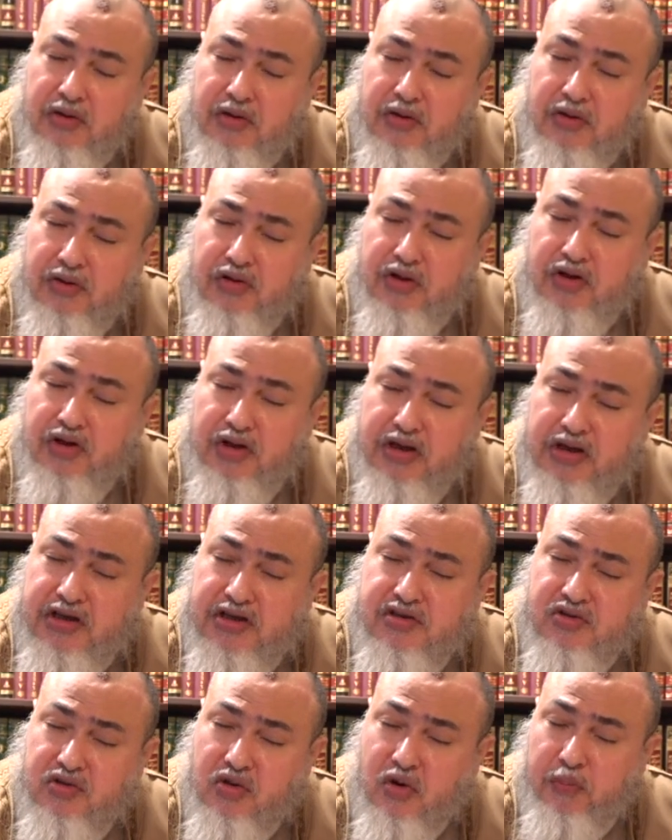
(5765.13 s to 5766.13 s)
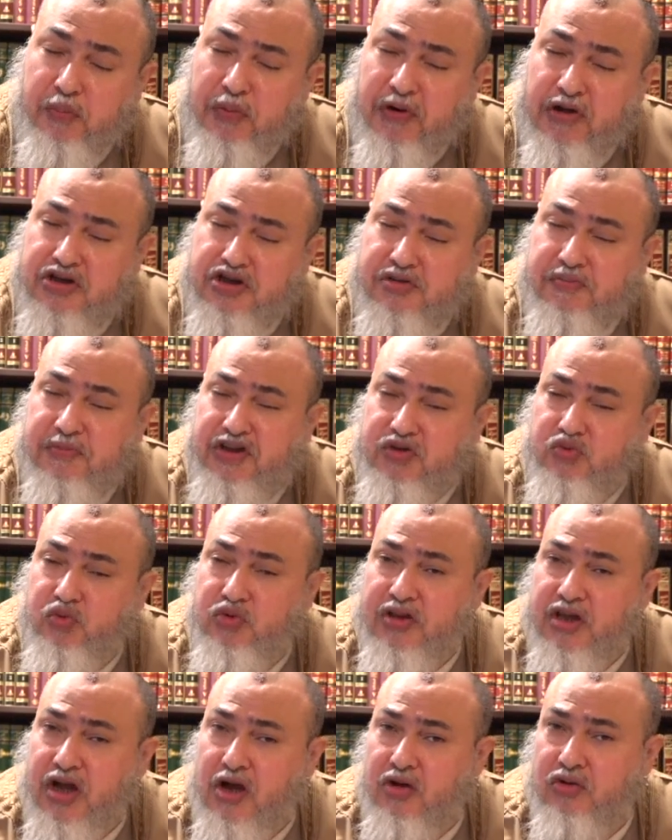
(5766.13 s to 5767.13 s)
there is no punishment
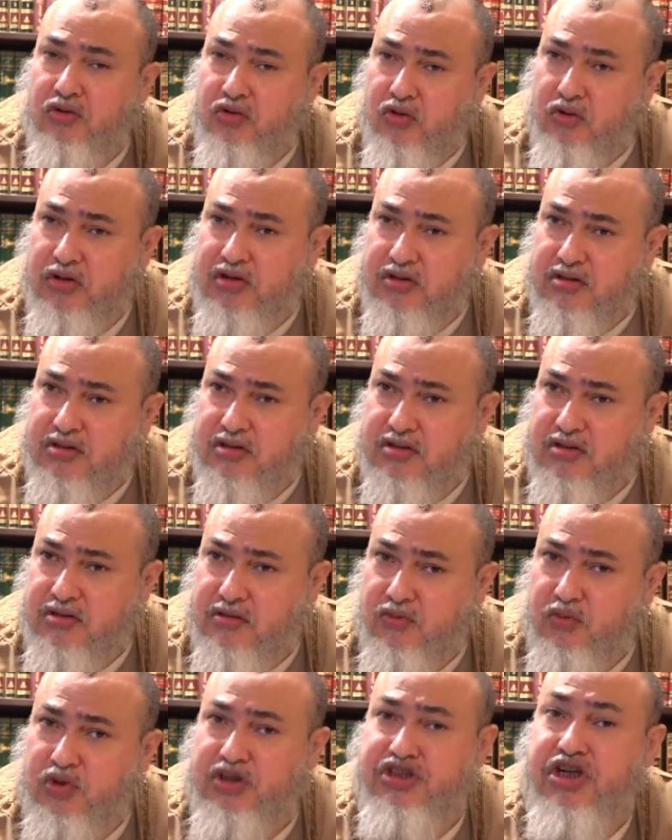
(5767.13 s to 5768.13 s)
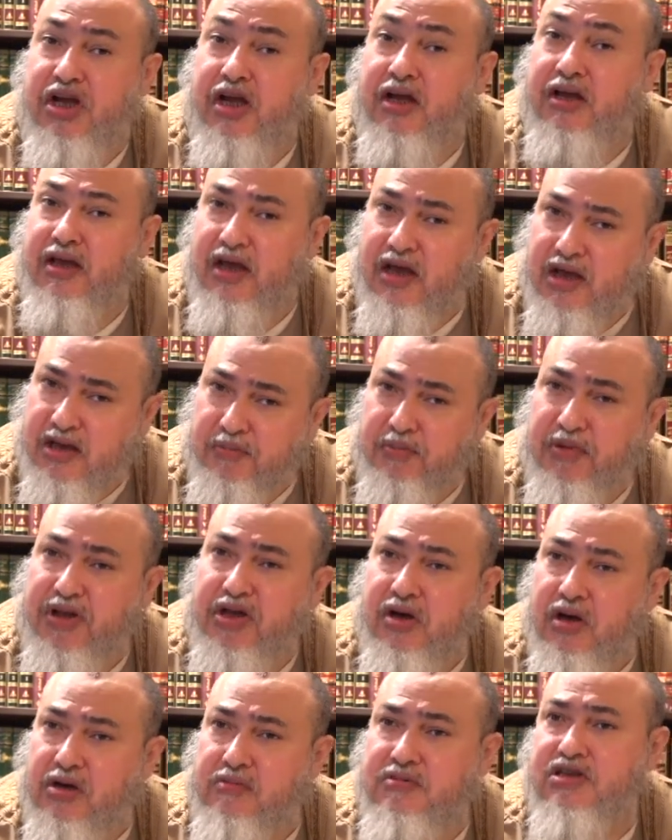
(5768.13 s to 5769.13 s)
without notice, which again
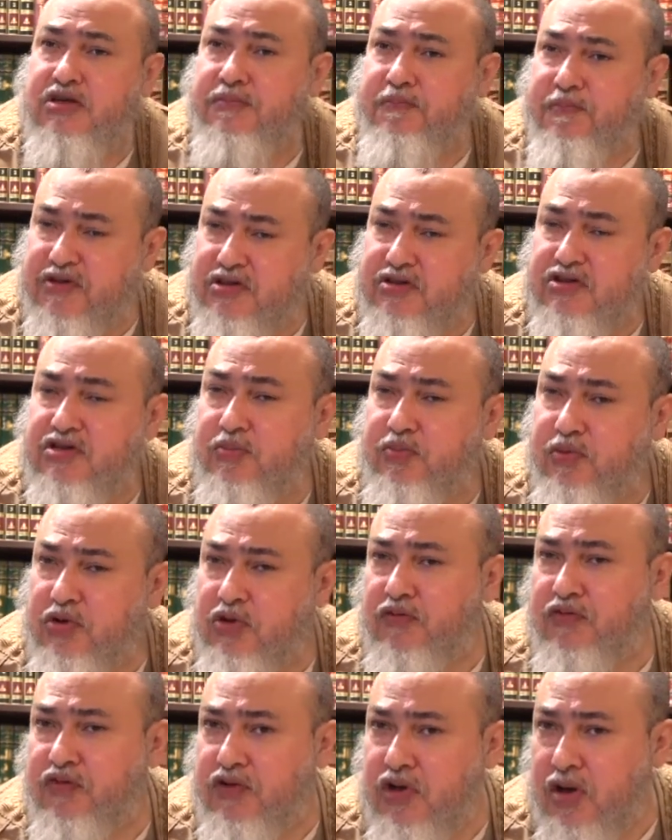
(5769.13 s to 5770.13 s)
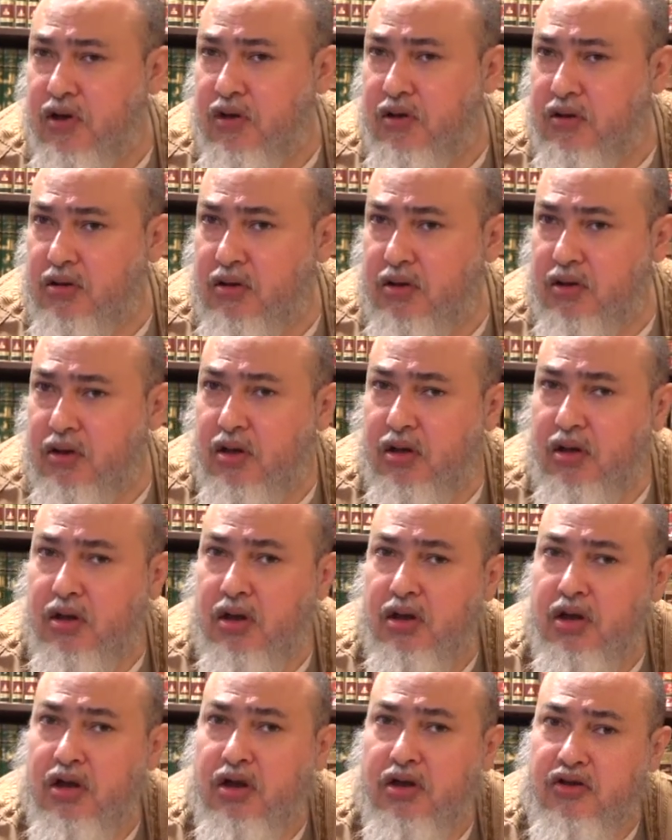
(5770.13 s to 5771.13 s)
becomes a principle of law.
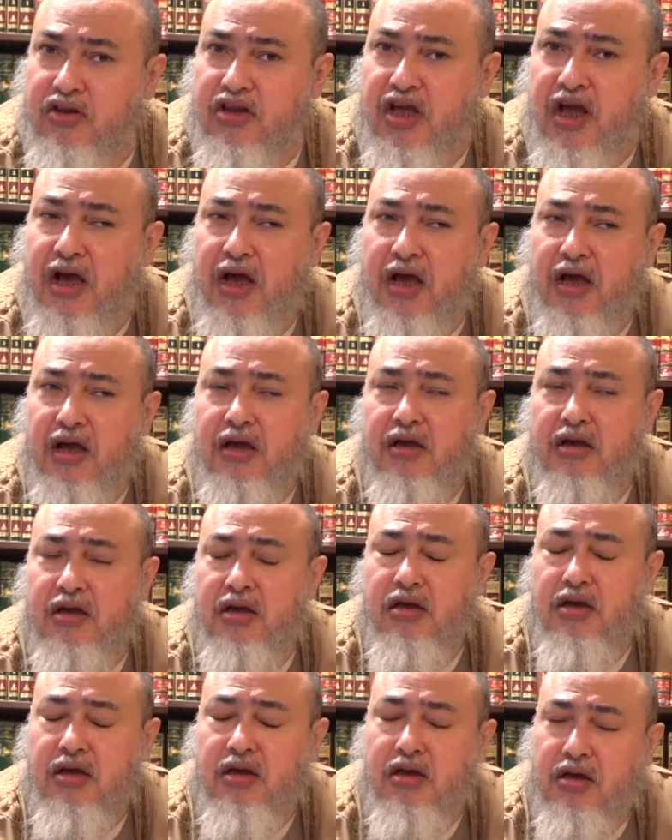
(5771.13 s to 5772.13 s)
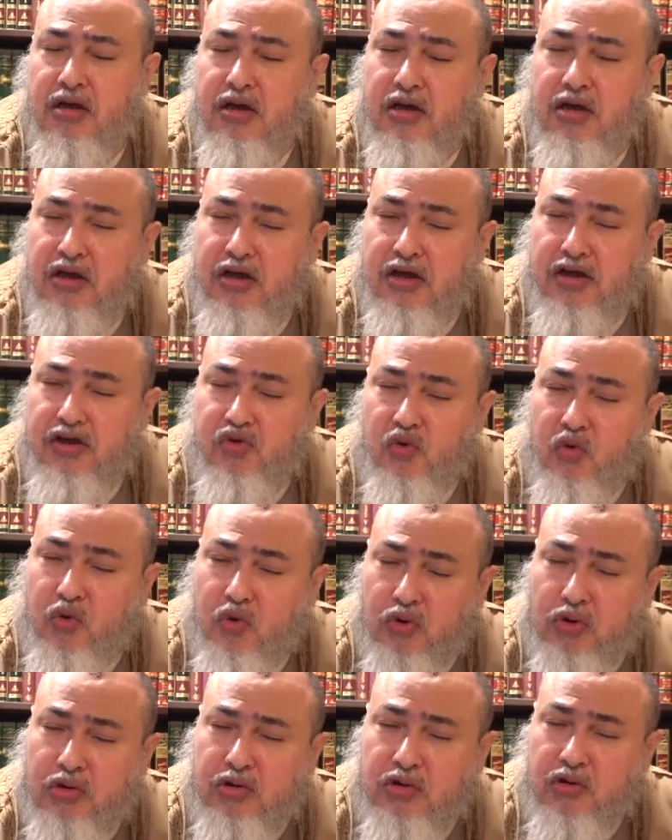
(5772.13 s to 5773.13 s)
That in
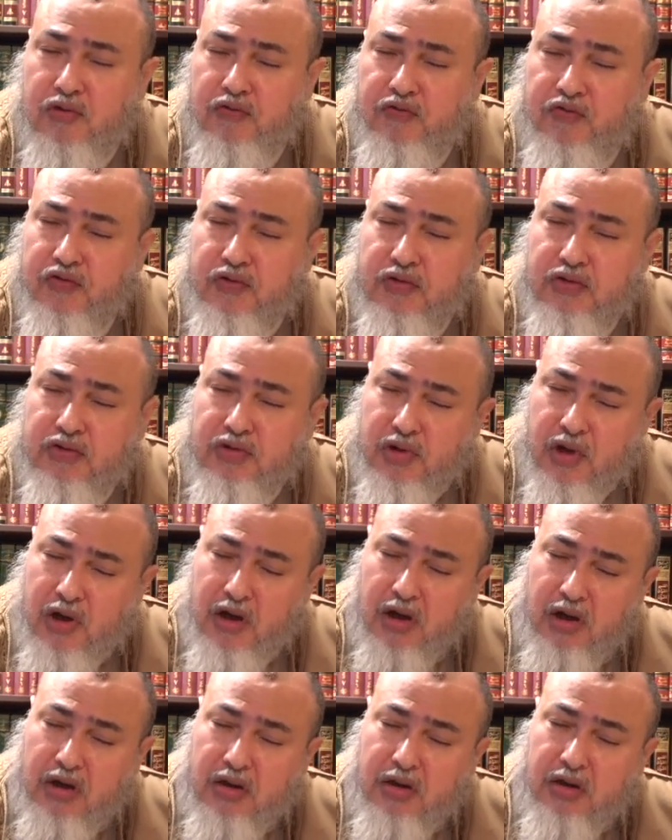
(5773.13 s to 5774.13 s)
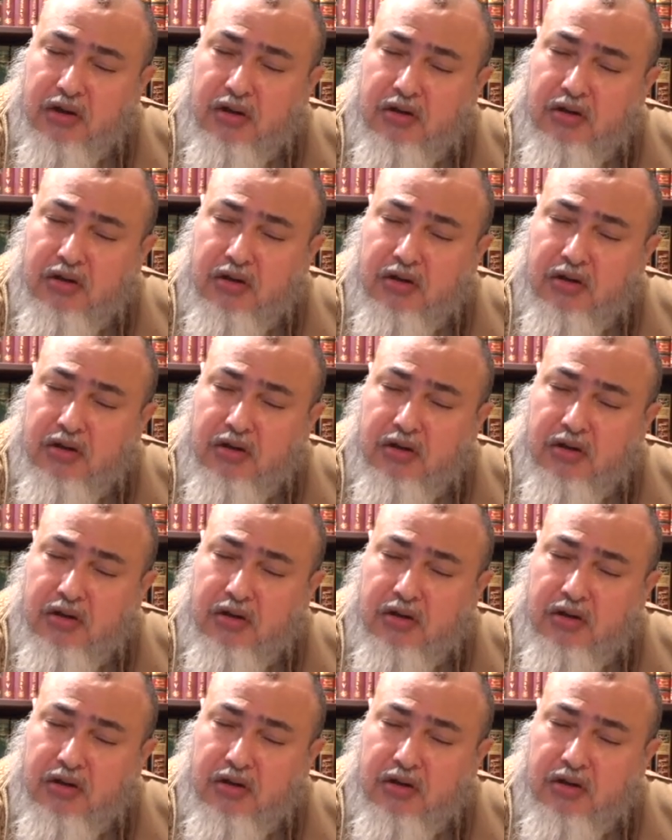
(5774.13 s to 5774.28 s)
order for law